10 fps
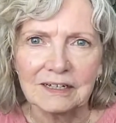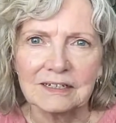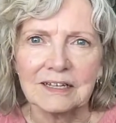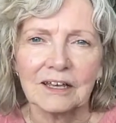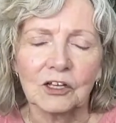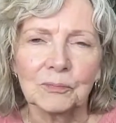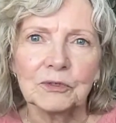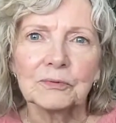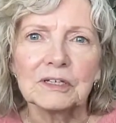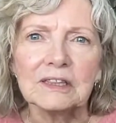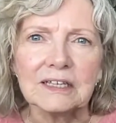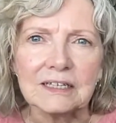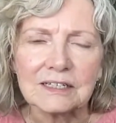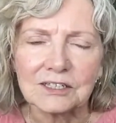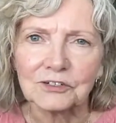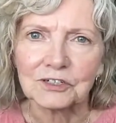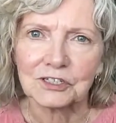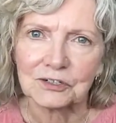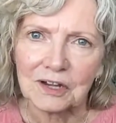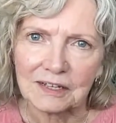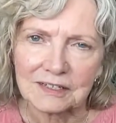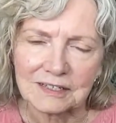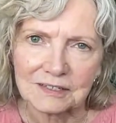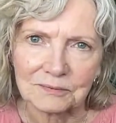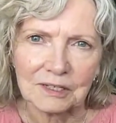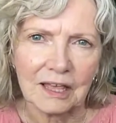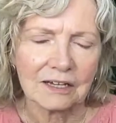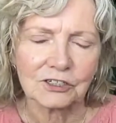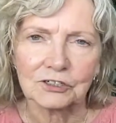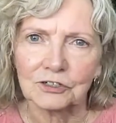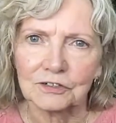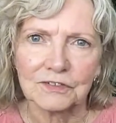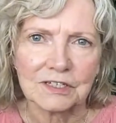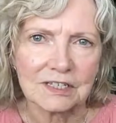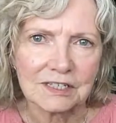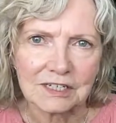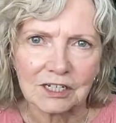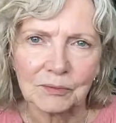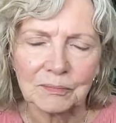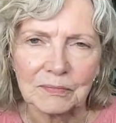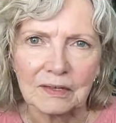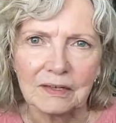to help you release your stress, relax your nervous system,